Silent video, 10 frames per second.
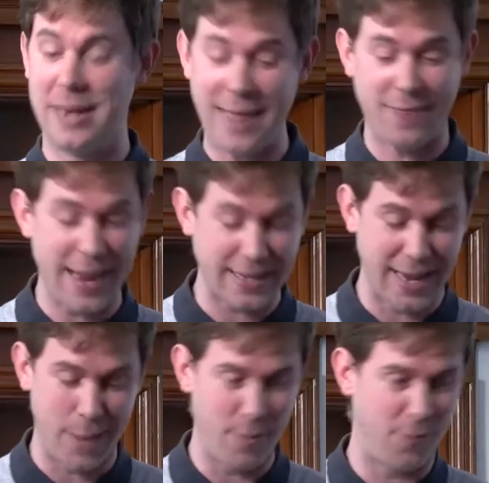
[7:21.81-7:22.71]
And at that
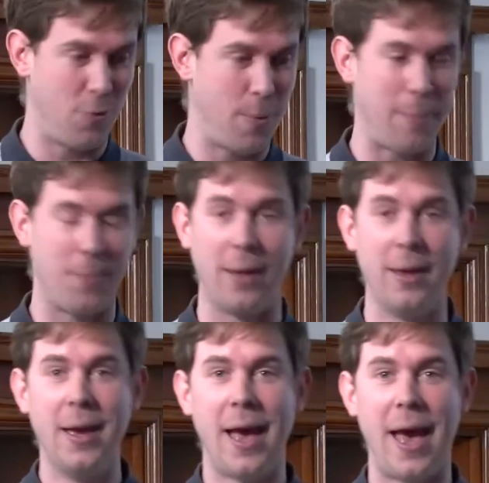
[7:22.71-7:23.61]
time, if you remember,
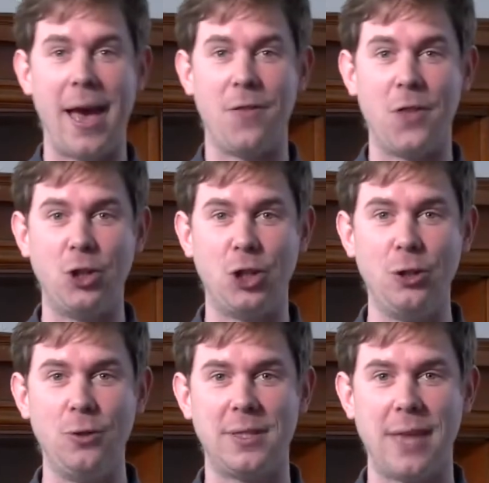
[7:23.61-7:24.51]
the Jews,